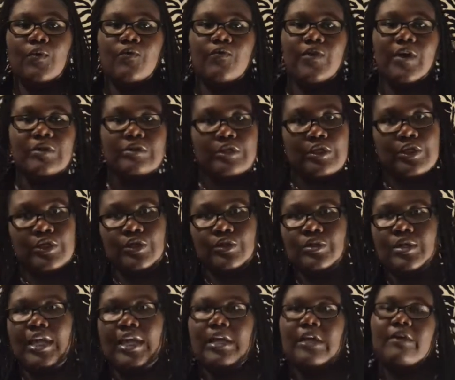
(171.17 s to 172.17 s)
felt a little
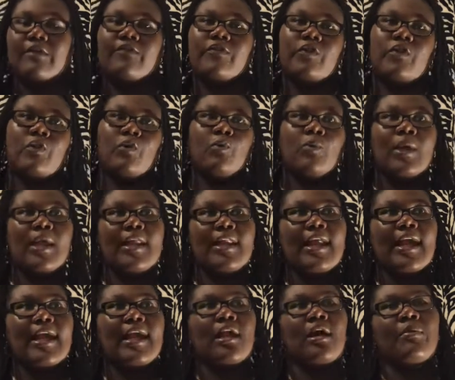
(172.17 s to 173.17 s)
like, if the way that
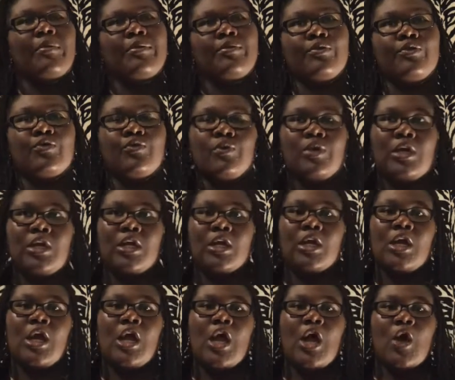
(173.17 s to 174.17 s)
I could help people through
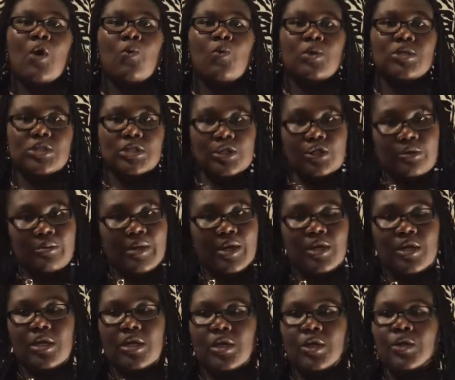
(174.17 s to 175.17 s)
here was a little
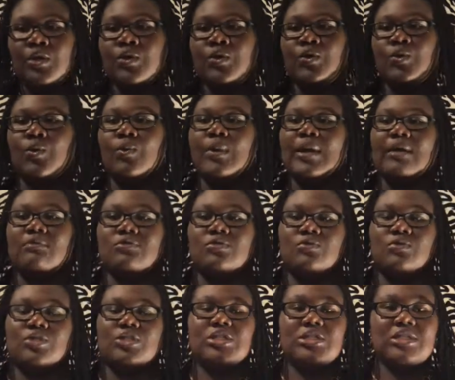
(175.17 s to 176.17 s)
better than what I was
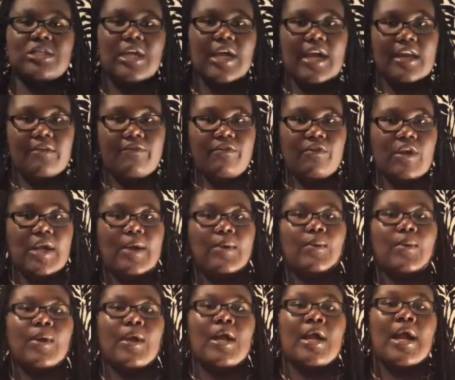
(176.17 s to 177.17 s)
doing, just to kind of figure out
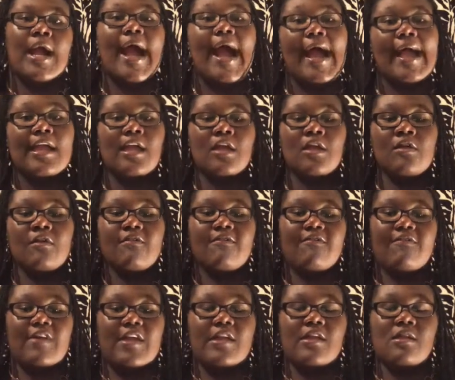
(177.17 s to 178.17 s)
where I
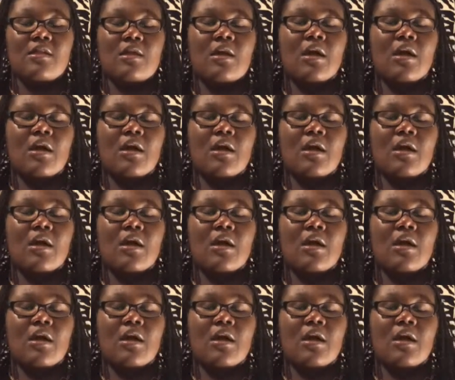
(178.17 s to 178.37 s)
fit.